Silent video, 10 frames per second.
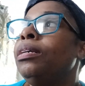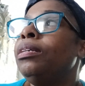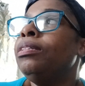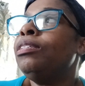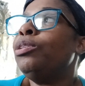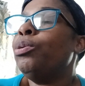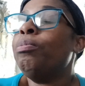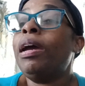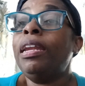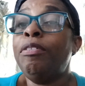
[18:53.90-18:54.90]
So
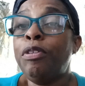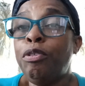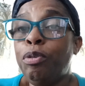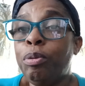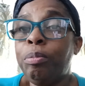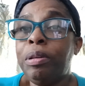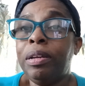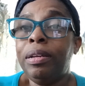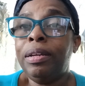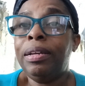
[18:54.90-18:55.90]
my living room
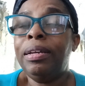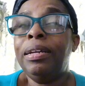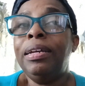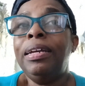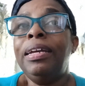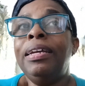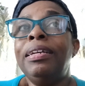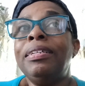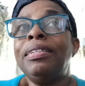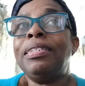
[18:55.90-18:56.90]

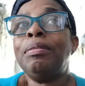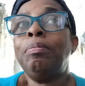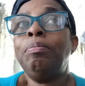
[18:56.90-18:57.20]
is